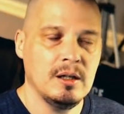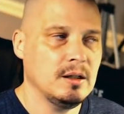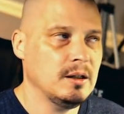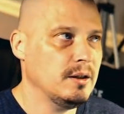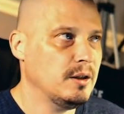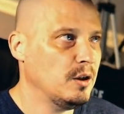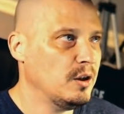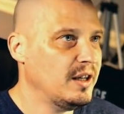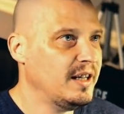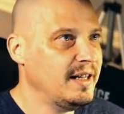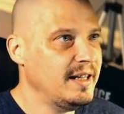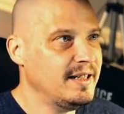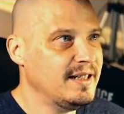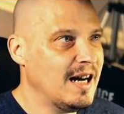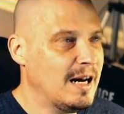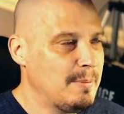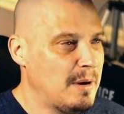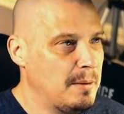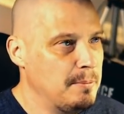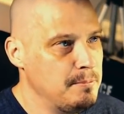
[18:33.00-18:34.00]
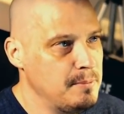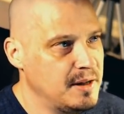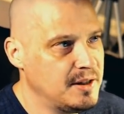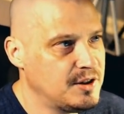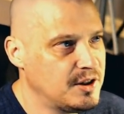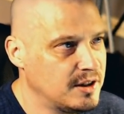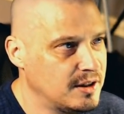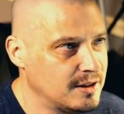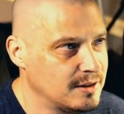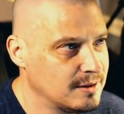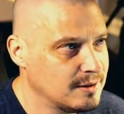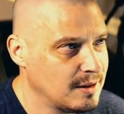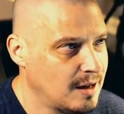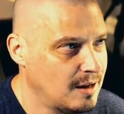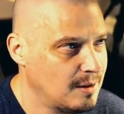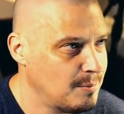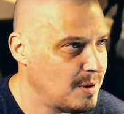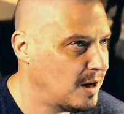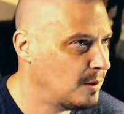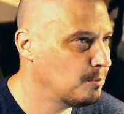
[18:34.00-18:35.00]
you know, anytime I mention
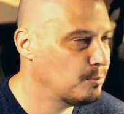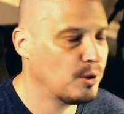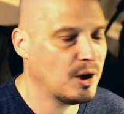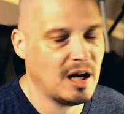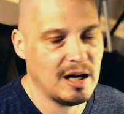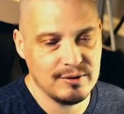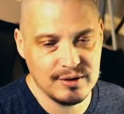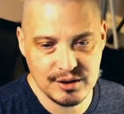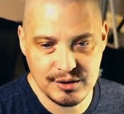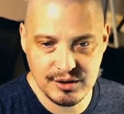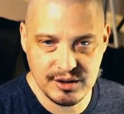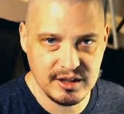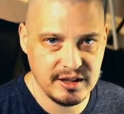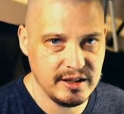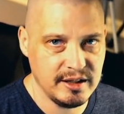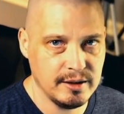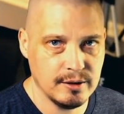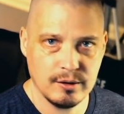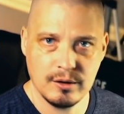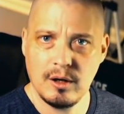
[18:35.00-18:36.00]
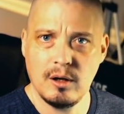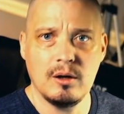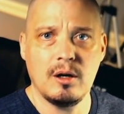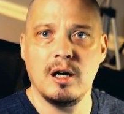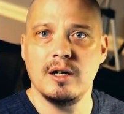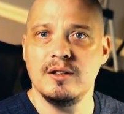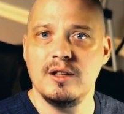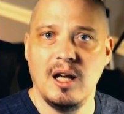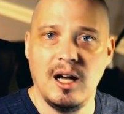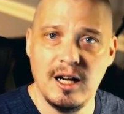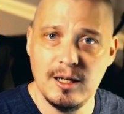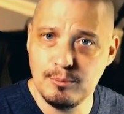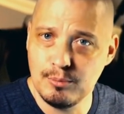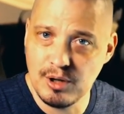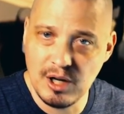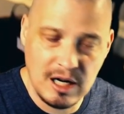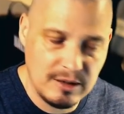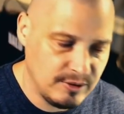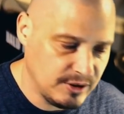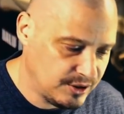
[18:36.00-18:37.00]
about privacy or online
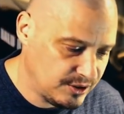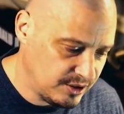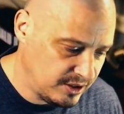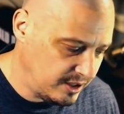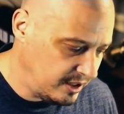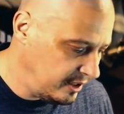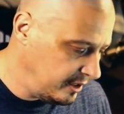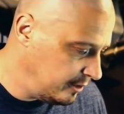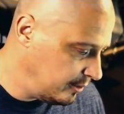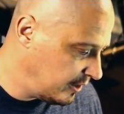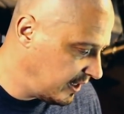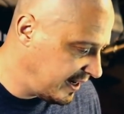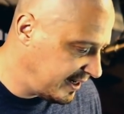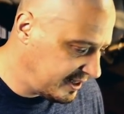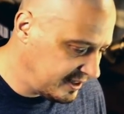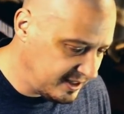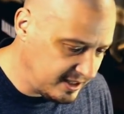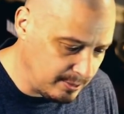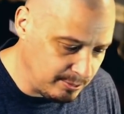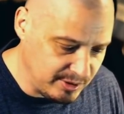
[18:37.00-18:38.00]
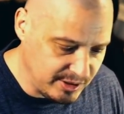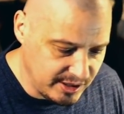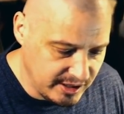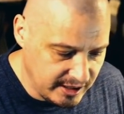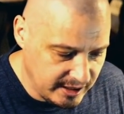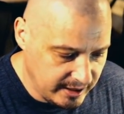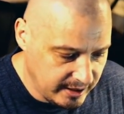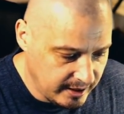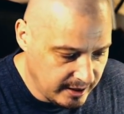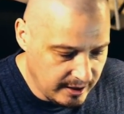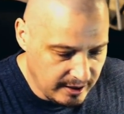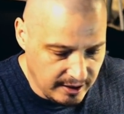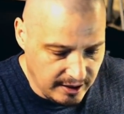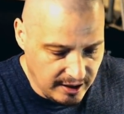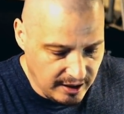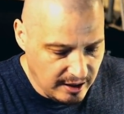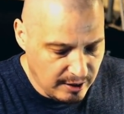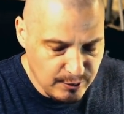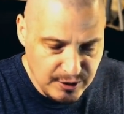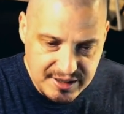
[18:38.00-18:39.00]
privacy or anonymity,
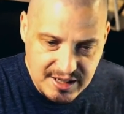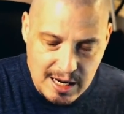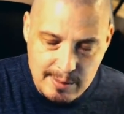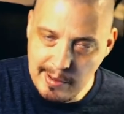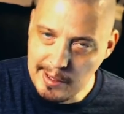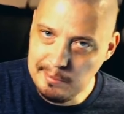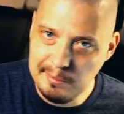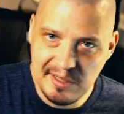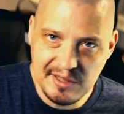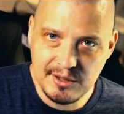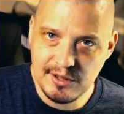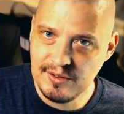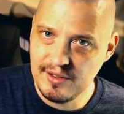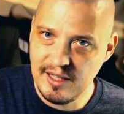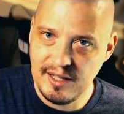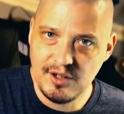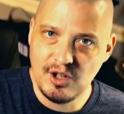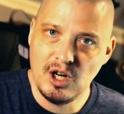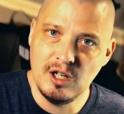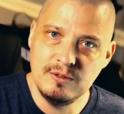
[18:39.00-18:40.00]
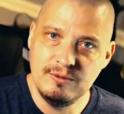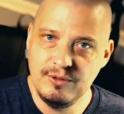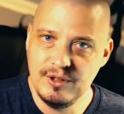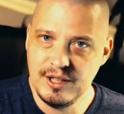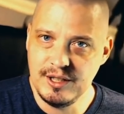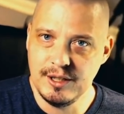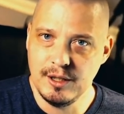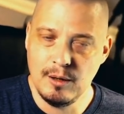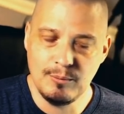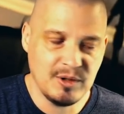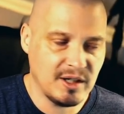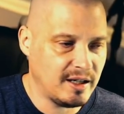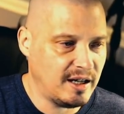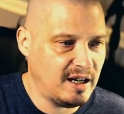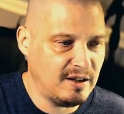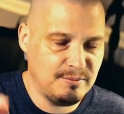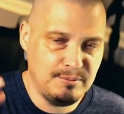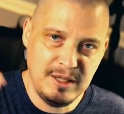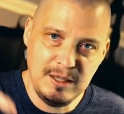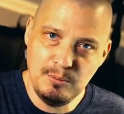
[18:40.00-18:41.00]
every time I mention that on video, I'm going to
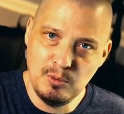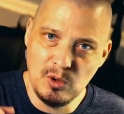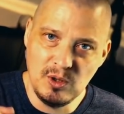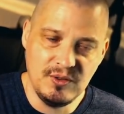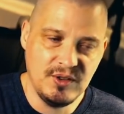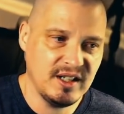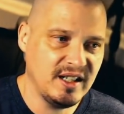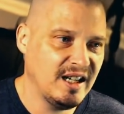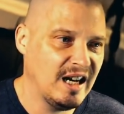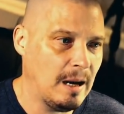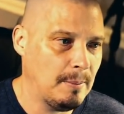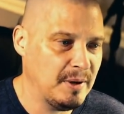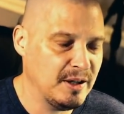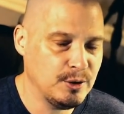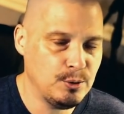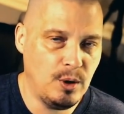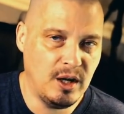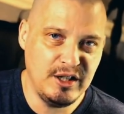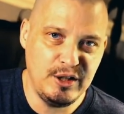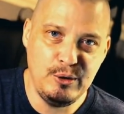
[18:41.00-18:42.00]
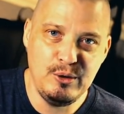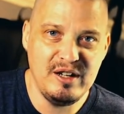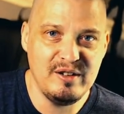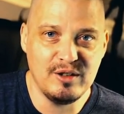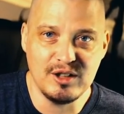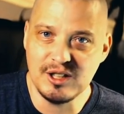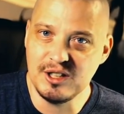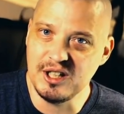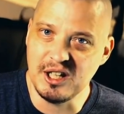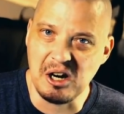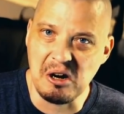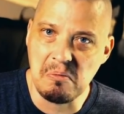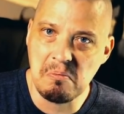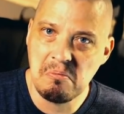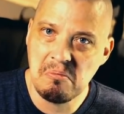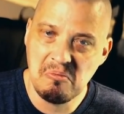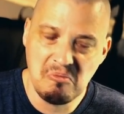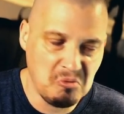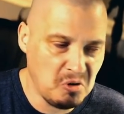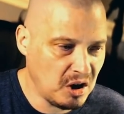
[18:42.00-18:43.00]
have people in the comments, why do you even care?
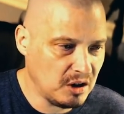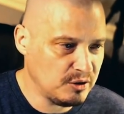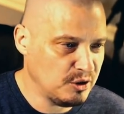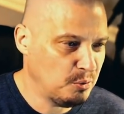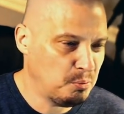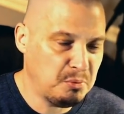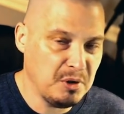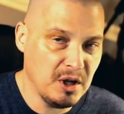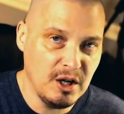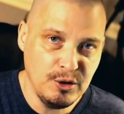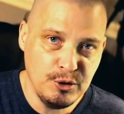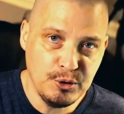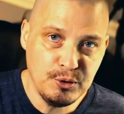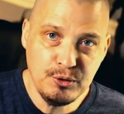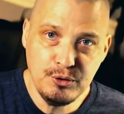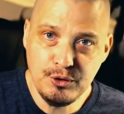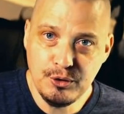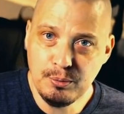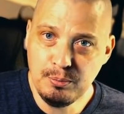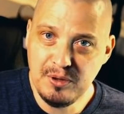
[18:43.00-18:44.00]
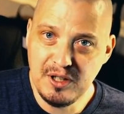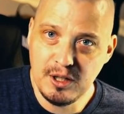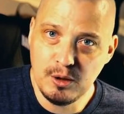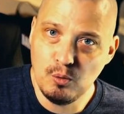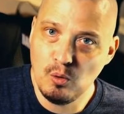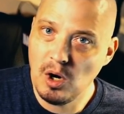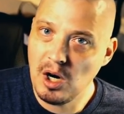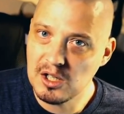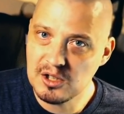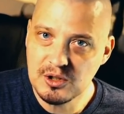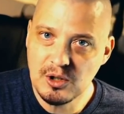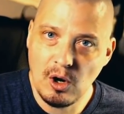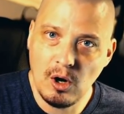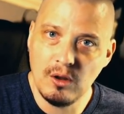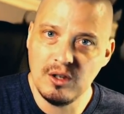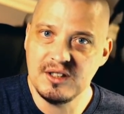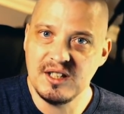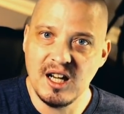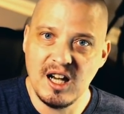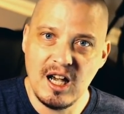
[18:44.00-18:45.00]
Well, you're being watched all
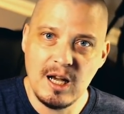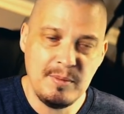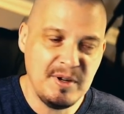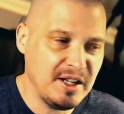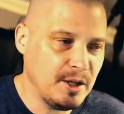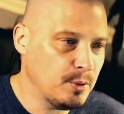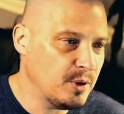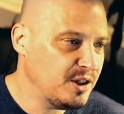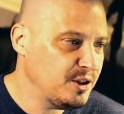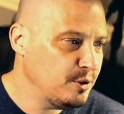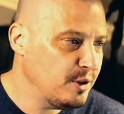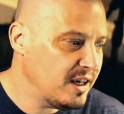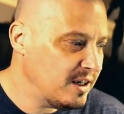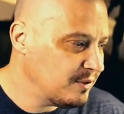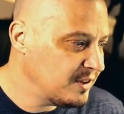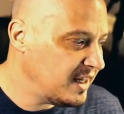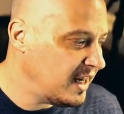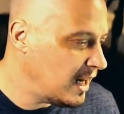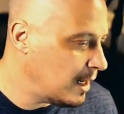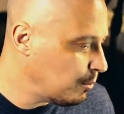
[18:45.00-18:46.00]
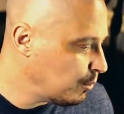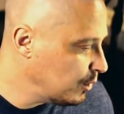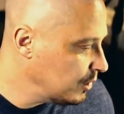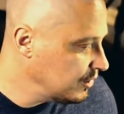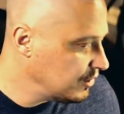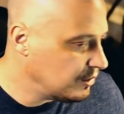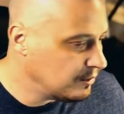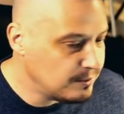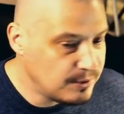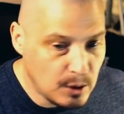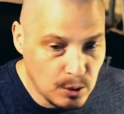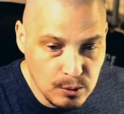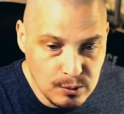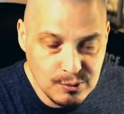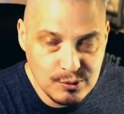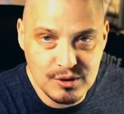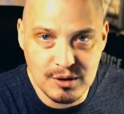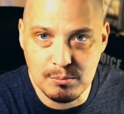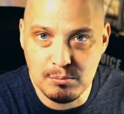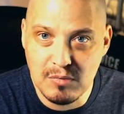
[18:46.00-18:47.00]
the time anyway. You have cameras and
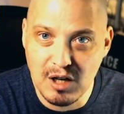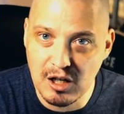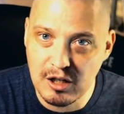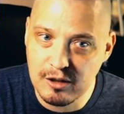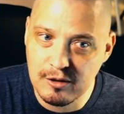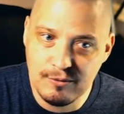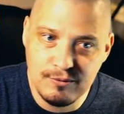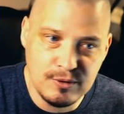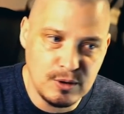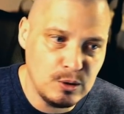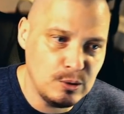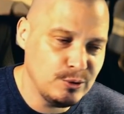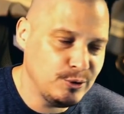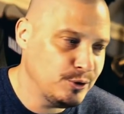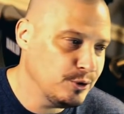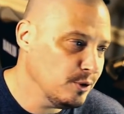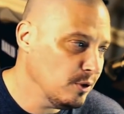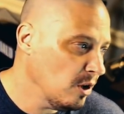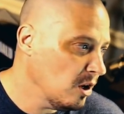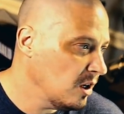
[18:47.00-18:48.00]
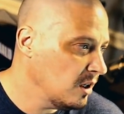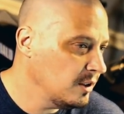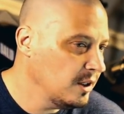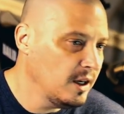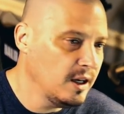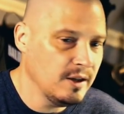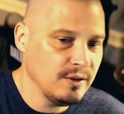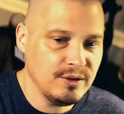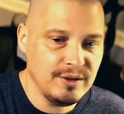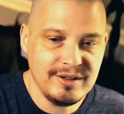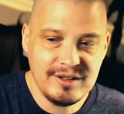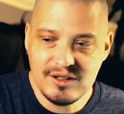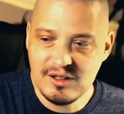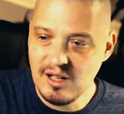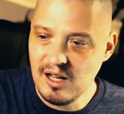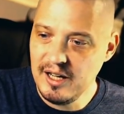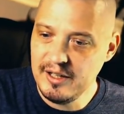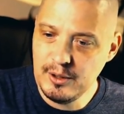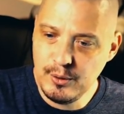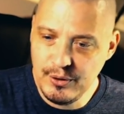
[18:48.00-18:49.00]
phones and microphones. You're on this
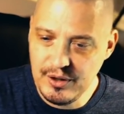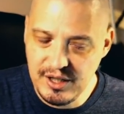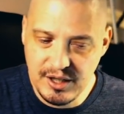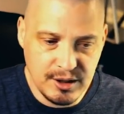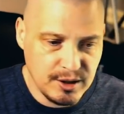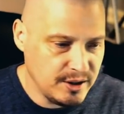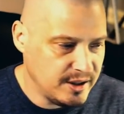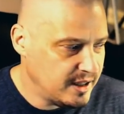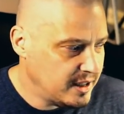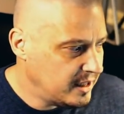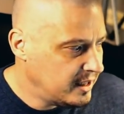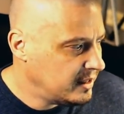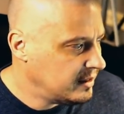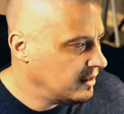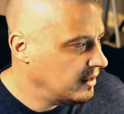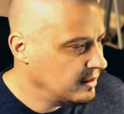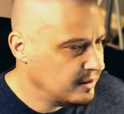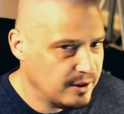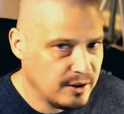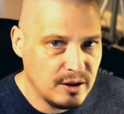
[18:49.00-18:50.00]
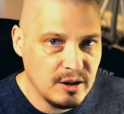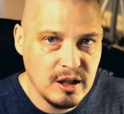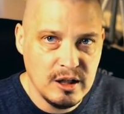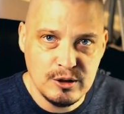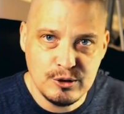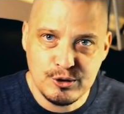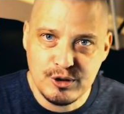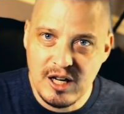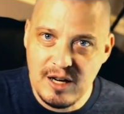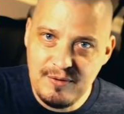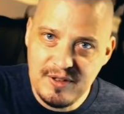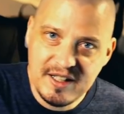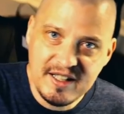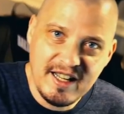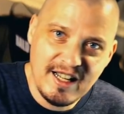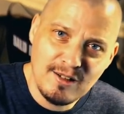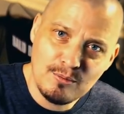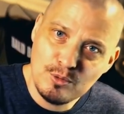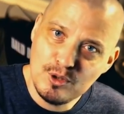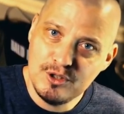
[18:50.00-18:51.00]
site on the internet, and, you know, traffic
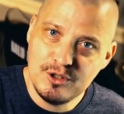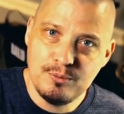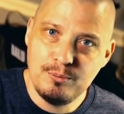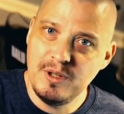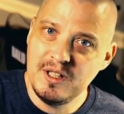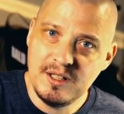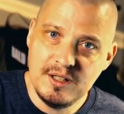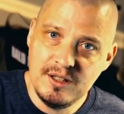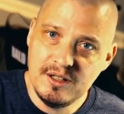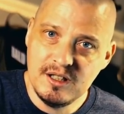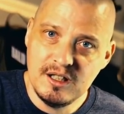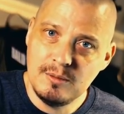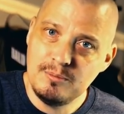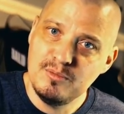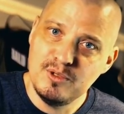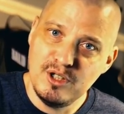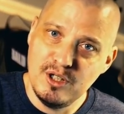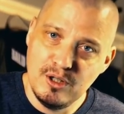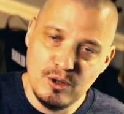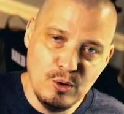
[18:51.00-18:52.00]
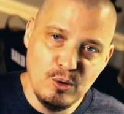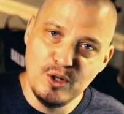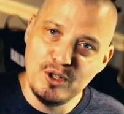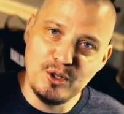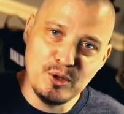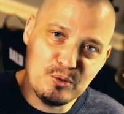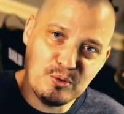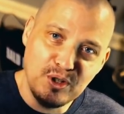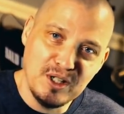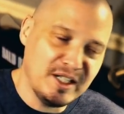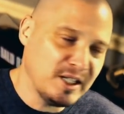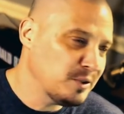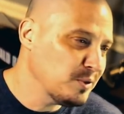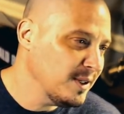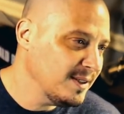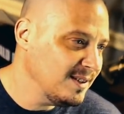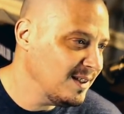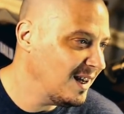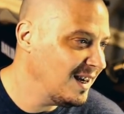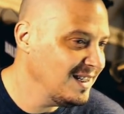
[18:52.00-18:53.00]
cameras pick you up, you know, when you're running
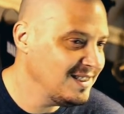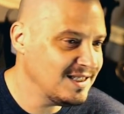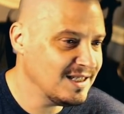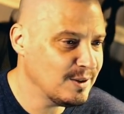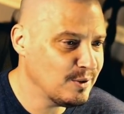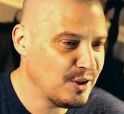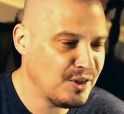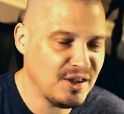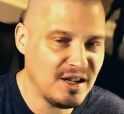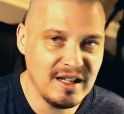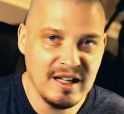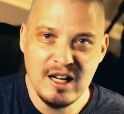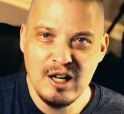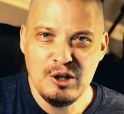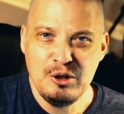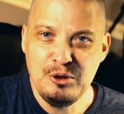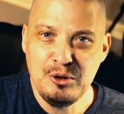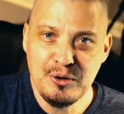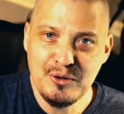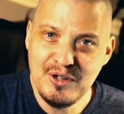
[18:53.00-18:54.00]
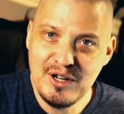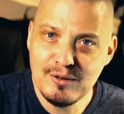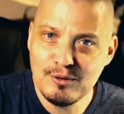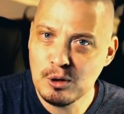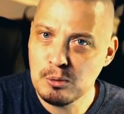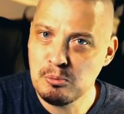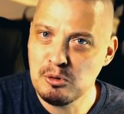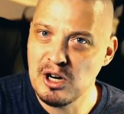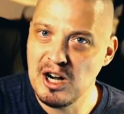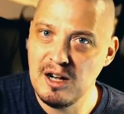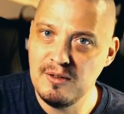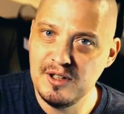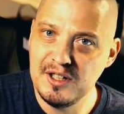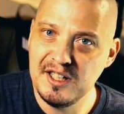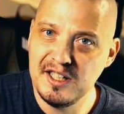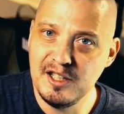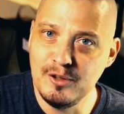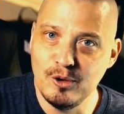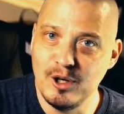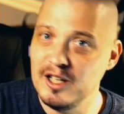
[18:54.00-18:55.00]
red lights and everything. You're never private
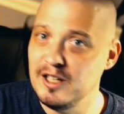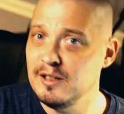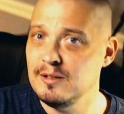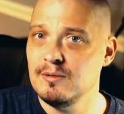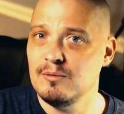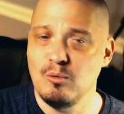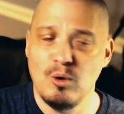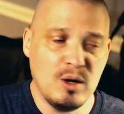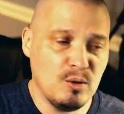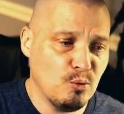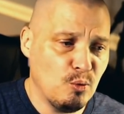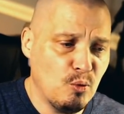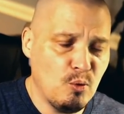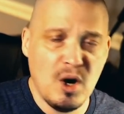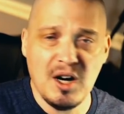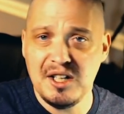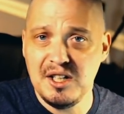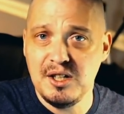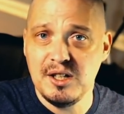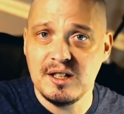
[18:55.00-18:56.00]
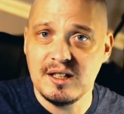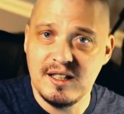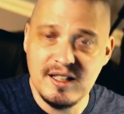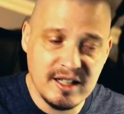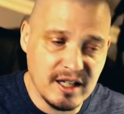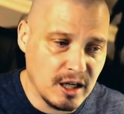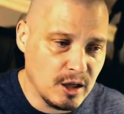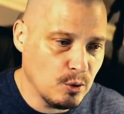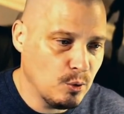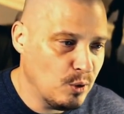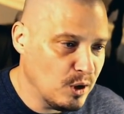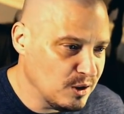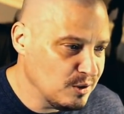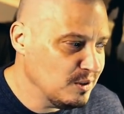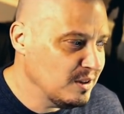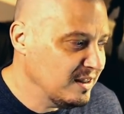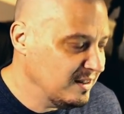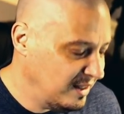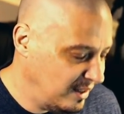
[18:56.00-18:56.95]
anyway. Why do you care? Well,